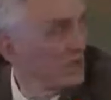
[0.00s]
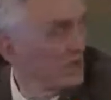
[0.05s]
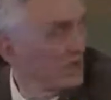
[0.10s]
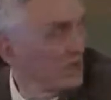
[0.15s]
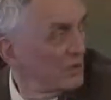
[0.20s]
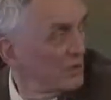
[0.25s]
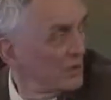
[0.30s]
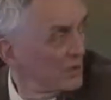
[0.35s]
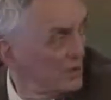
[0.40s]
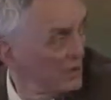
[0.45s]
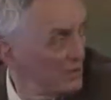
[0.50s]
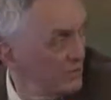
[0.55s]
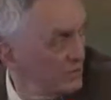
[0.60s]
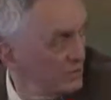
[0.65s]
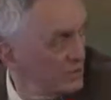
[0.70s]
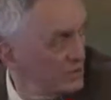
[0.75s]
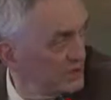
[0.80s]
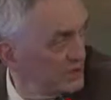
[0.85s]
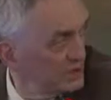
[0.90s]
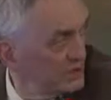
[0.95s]
or whether
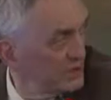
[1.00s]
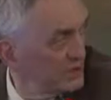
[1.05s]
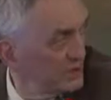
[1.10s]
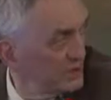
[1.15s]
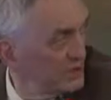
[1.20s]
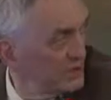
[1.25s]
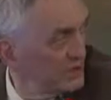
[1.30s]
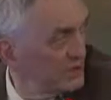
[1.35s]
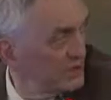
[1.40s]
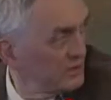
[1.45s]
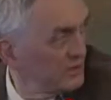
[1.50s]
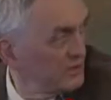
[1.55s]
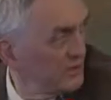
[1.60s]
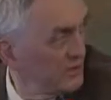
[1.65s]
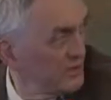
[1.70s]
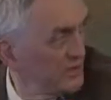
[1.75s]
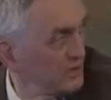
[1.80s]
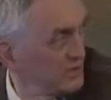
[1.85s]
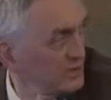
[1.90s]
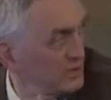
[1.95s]
we should try
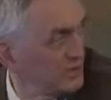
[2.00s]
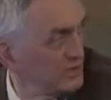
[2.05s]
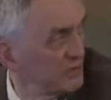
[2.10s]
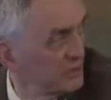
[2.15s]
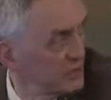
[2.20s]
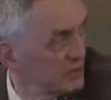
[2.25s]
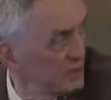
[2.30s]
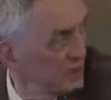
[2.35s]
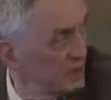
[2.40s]
something that was more